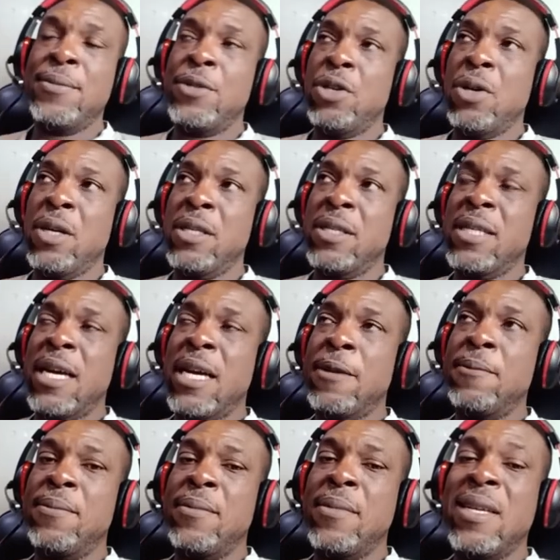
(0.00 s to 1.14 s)
You understand?
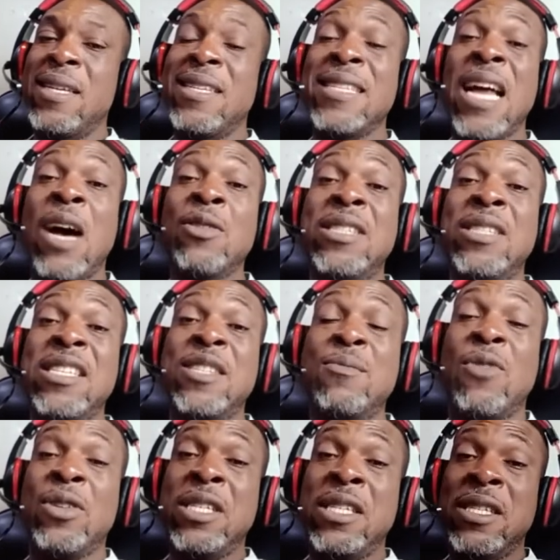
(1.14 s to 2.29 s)
Now this
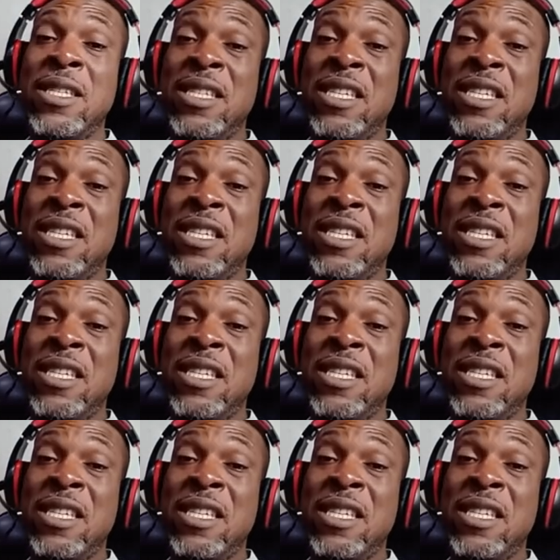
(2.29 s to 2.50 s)
morning,